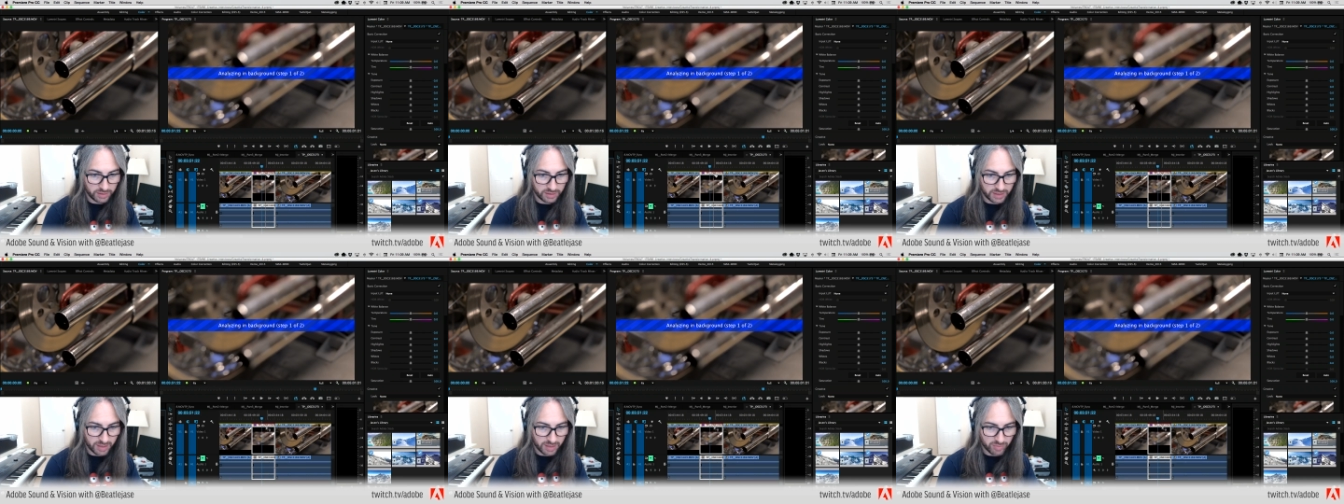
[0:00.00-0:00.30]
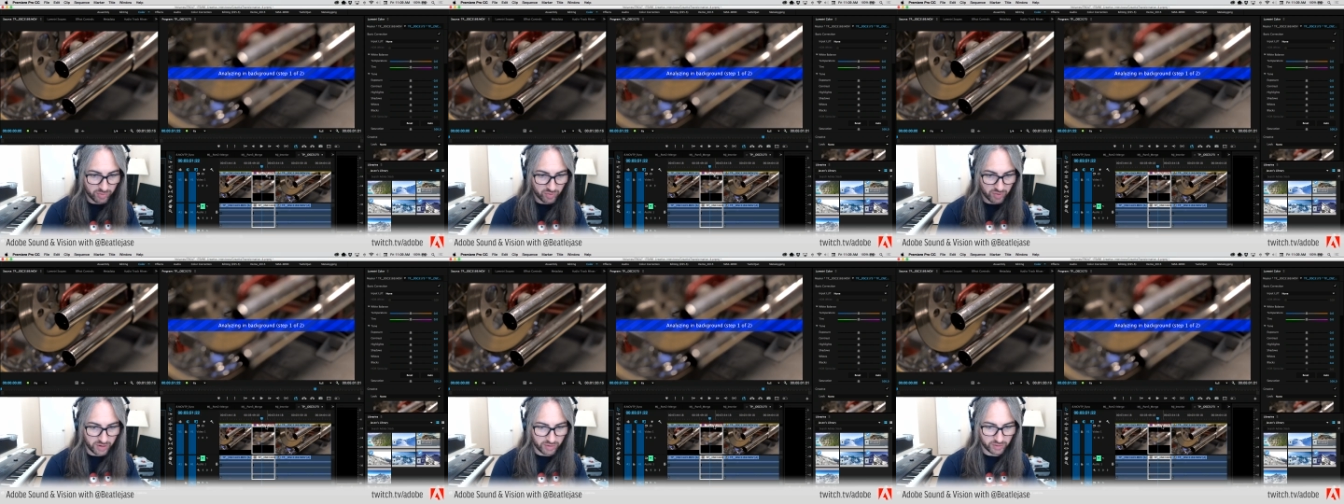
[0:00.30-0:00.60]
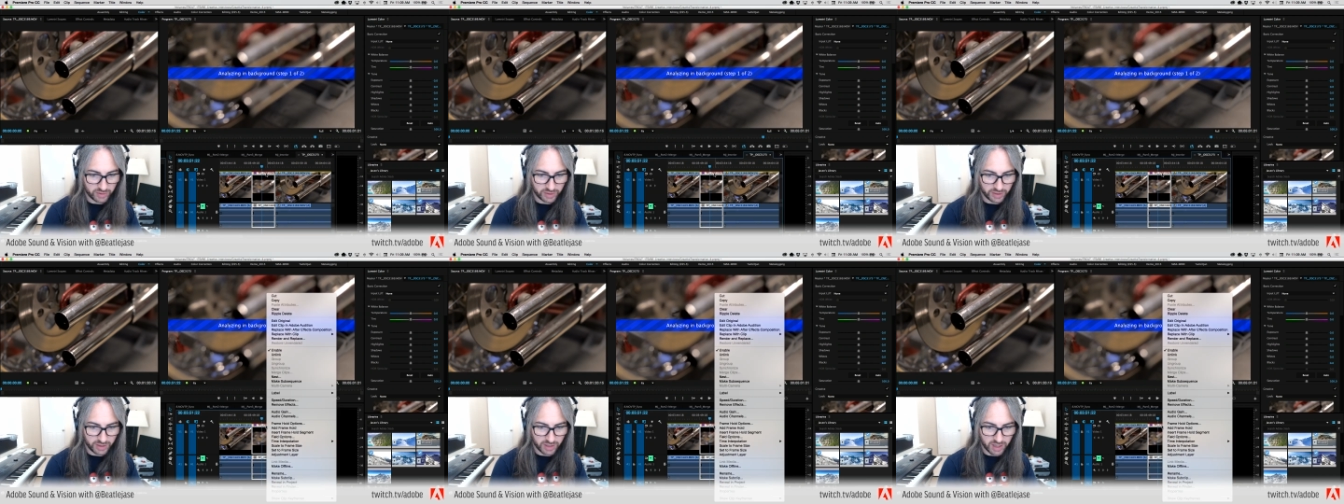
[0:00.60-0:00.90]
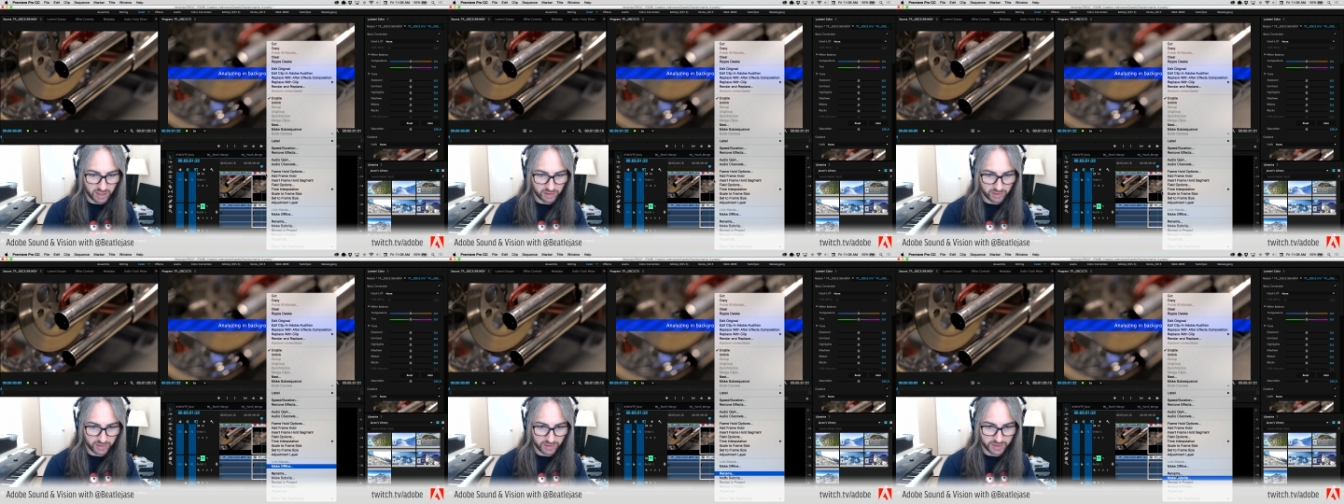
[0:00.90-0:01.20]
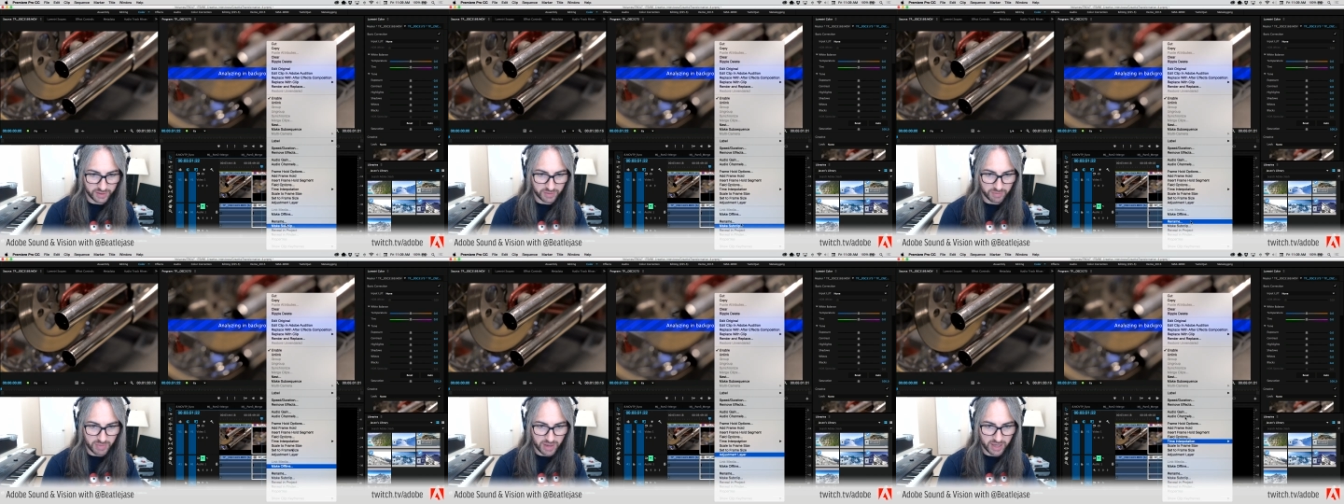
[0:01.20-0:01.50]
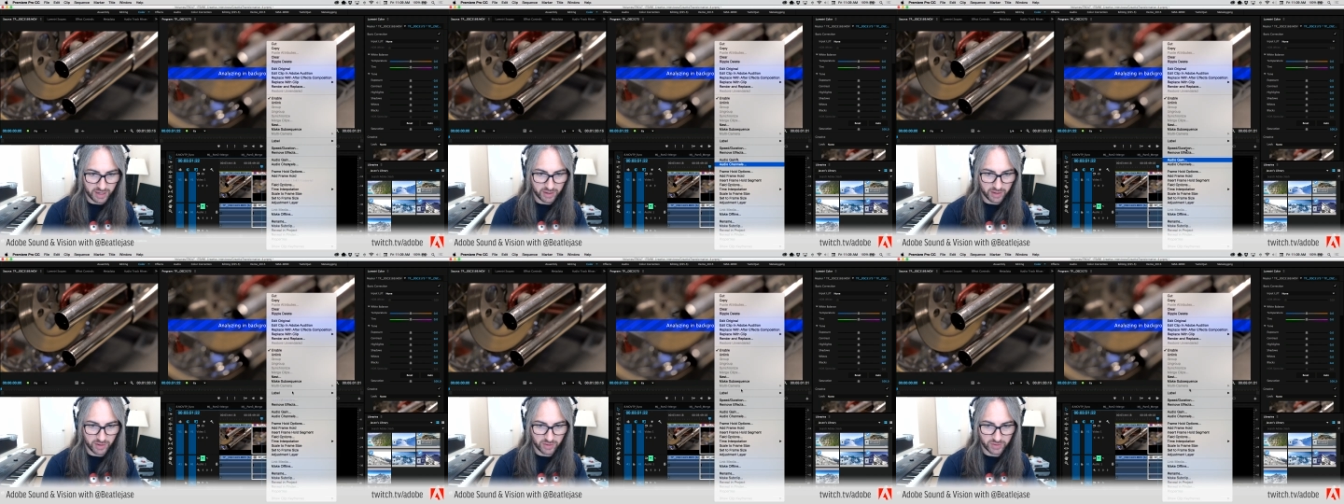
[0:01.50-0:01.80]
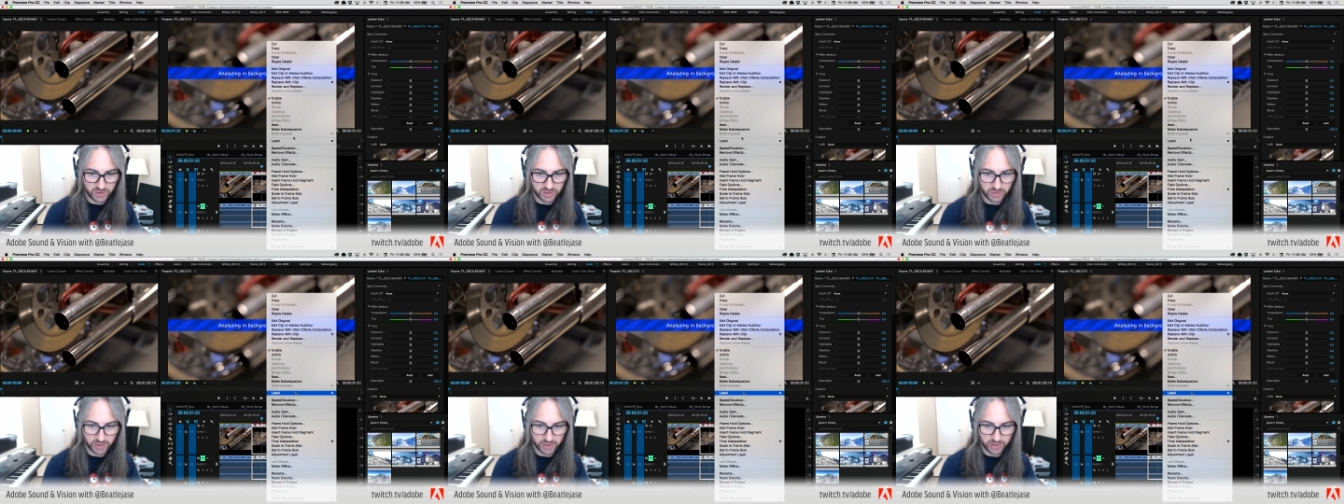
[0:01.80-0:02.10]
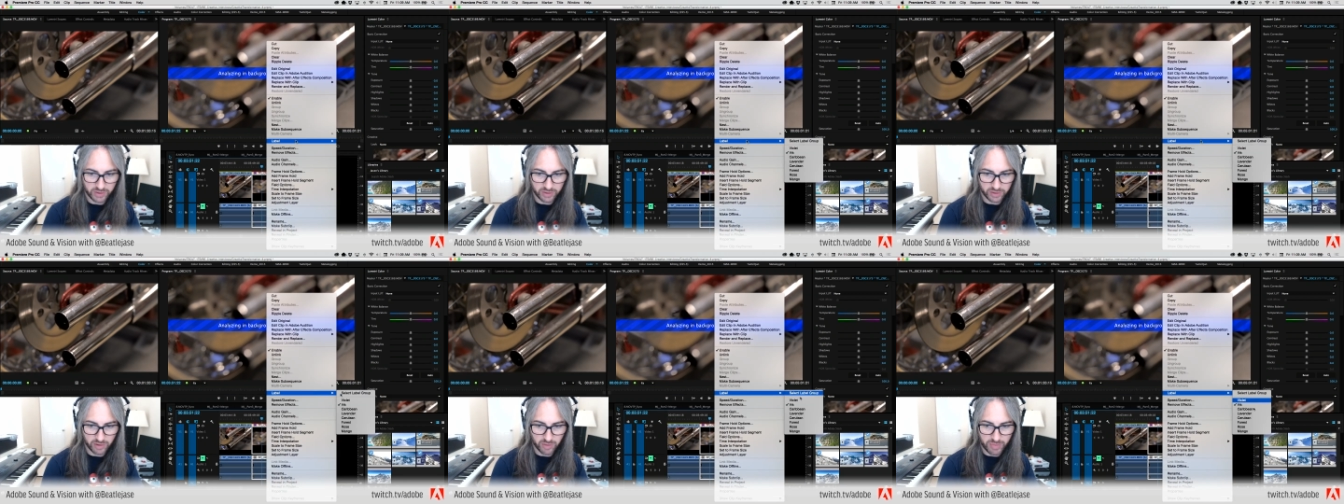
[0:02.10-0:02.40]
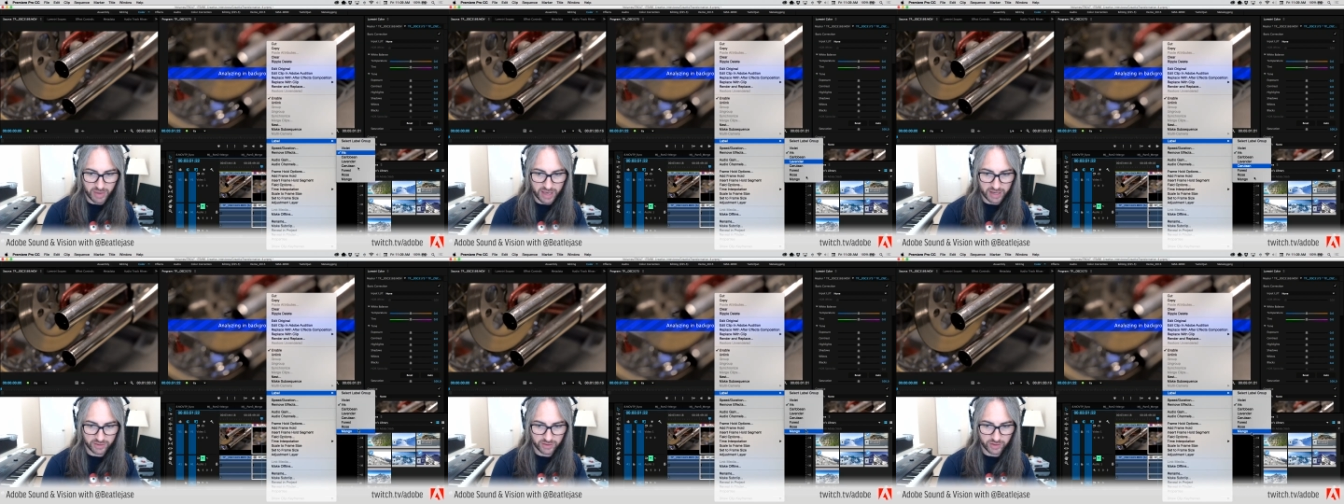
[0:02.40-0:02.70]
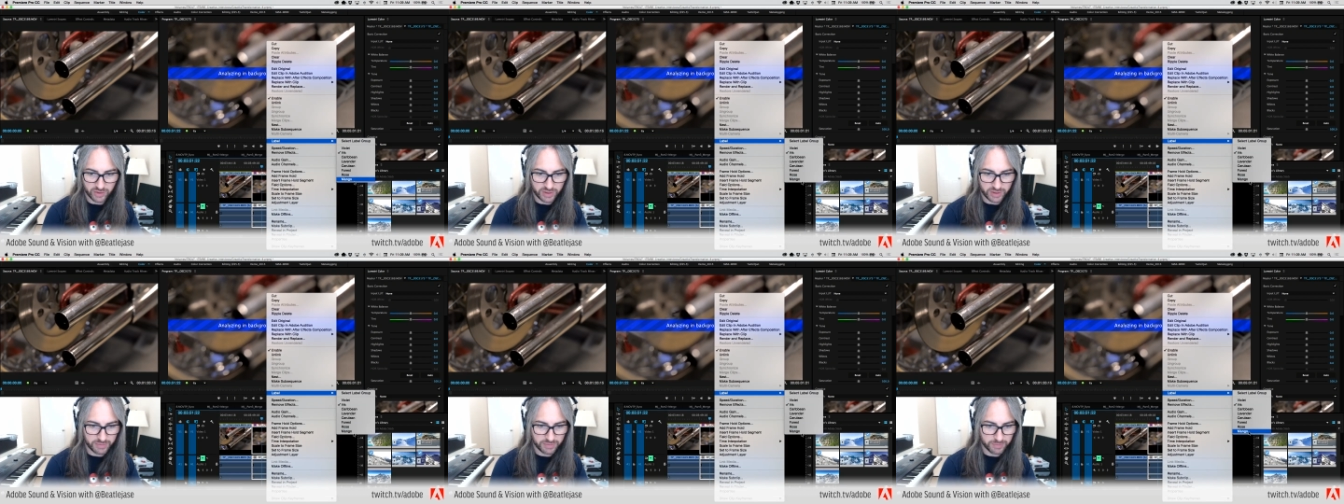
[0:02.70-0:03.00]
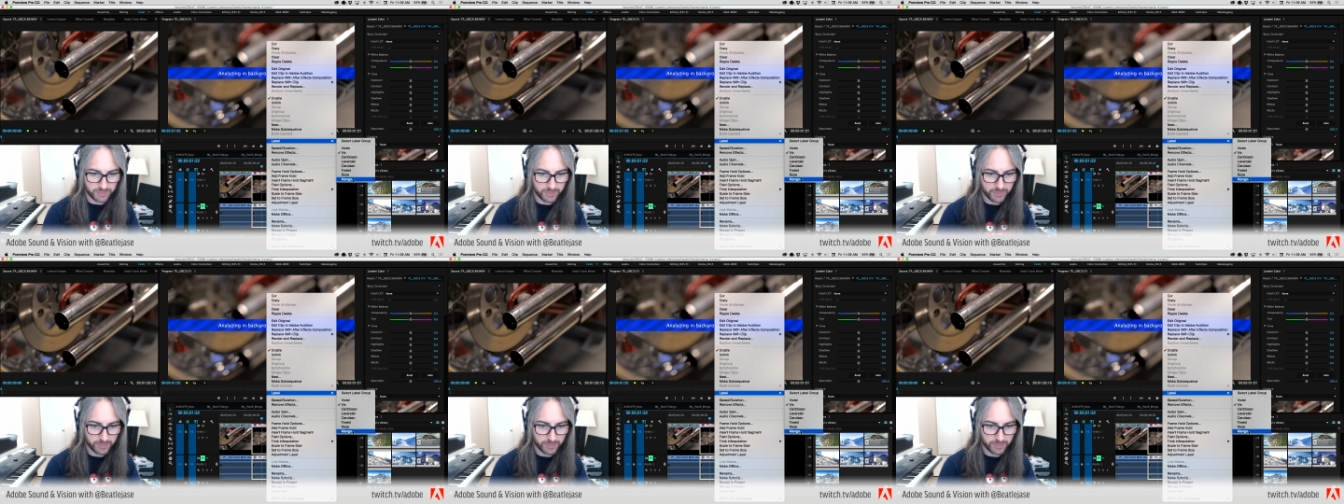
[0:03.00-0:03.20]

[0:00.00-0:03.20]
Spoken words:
Temporarily color this mango so I know to go back to it.